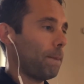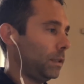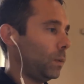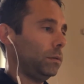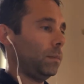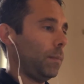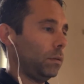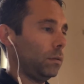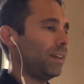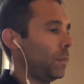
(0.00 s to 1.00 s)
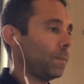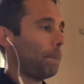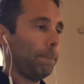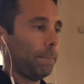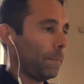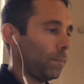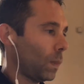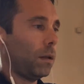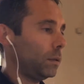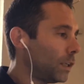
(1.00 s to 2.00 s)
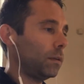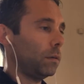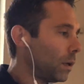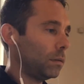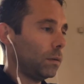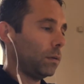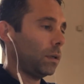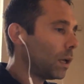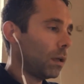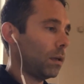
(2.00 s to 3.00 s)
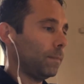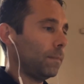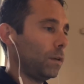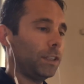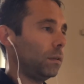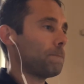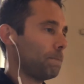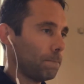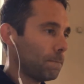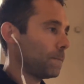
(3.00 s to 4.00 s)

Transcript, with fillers: and scroll down and look in the bottom left.